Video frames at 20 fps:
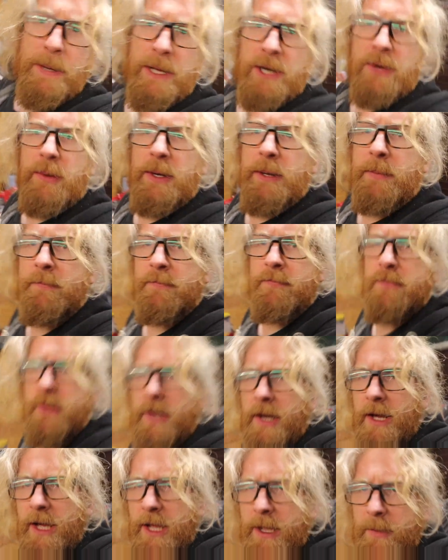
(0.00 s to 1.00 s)
anyway,
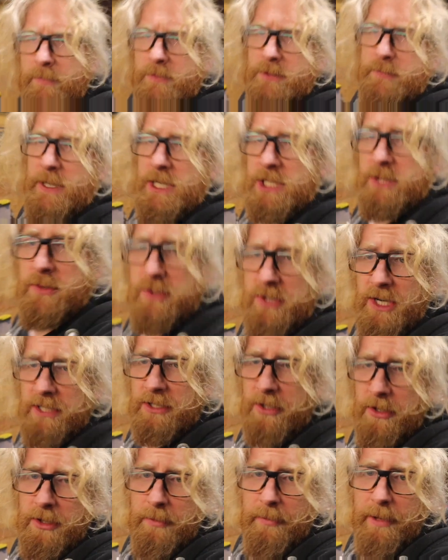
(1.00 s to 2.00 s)
especially when trying to
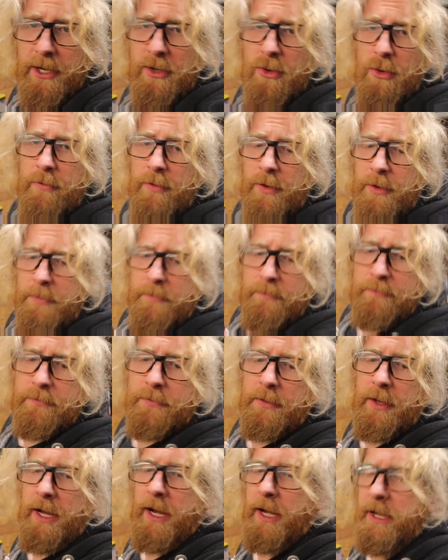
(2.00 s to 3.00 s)
turn the bike over.
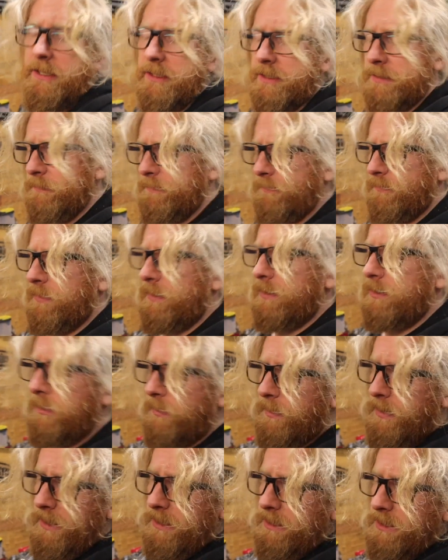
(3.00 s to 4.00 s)
And to
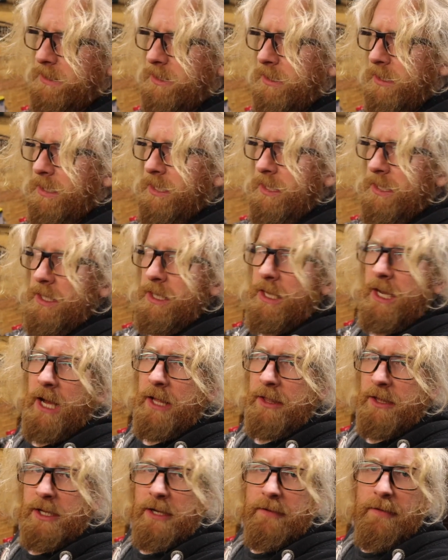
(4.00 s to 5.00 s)
be honest, I
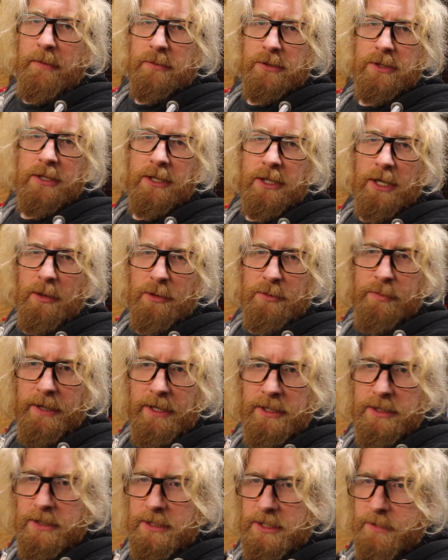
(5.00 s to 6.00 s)
think I've absolutely gouged my
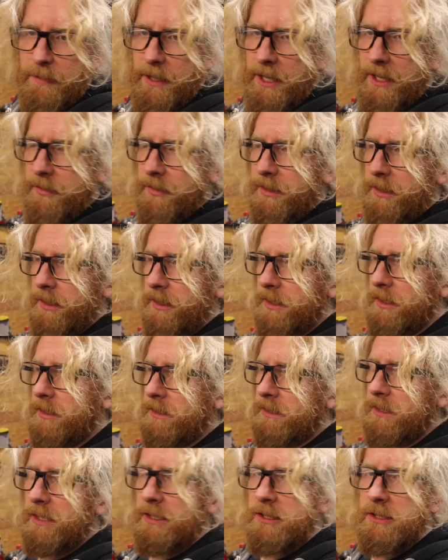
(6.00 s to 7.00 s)
Indian's battery,
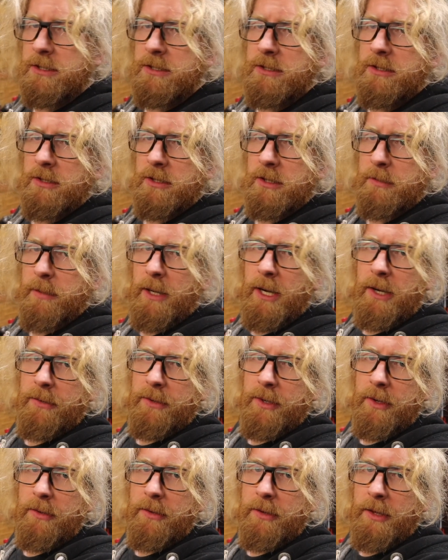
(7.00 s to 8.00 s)
because I took the
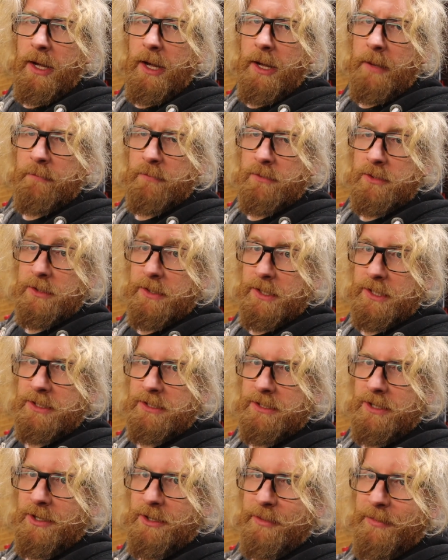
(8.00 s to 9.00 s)
battery out of that to try and
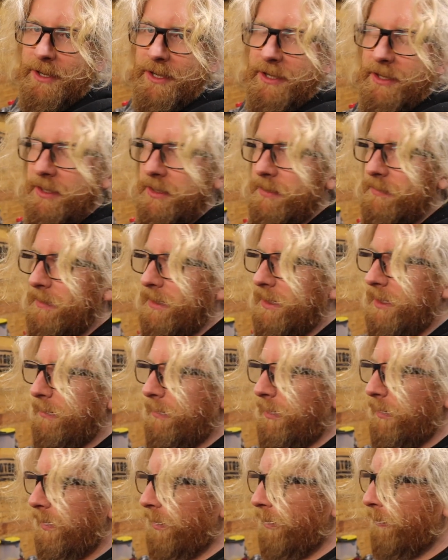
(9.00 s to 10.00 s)
start the bike a
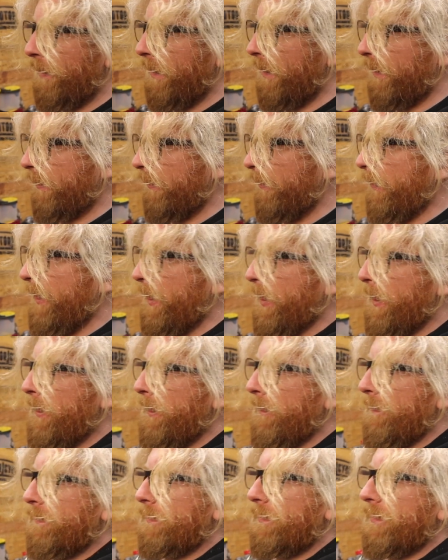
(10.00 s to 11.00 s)
while back.
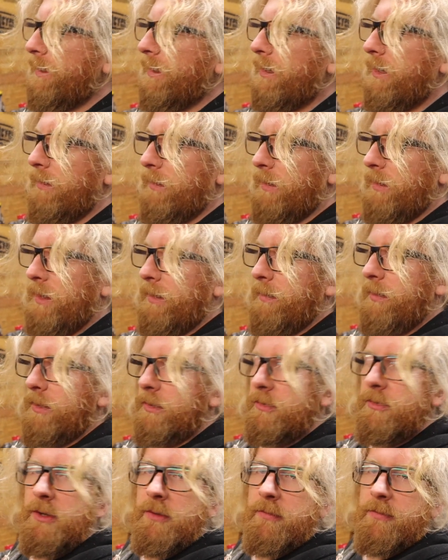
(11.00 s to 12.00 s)
well, about
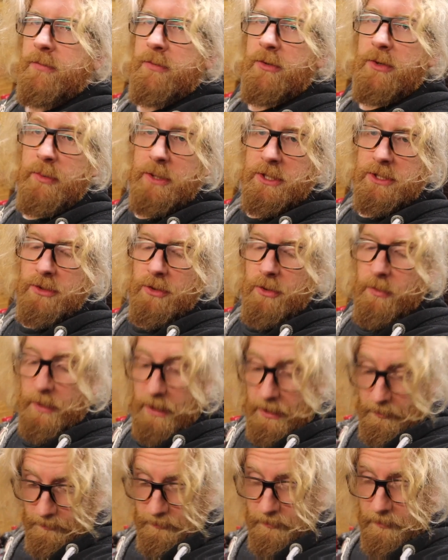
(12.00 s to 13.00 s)
three weeks ago when
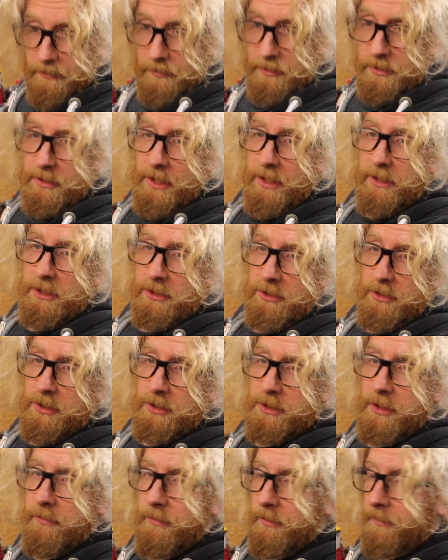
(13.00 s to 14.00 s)
I was trying the
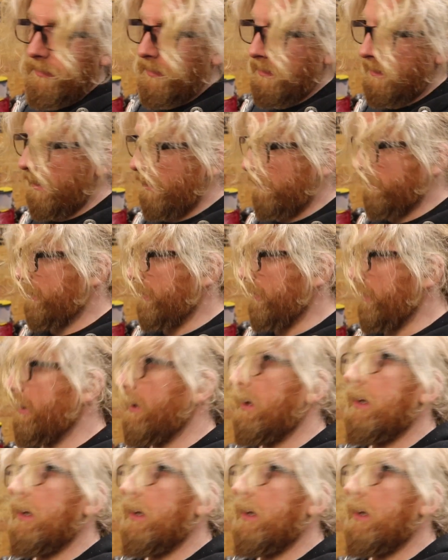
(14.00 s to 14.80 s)
exhaust out for the first time. So,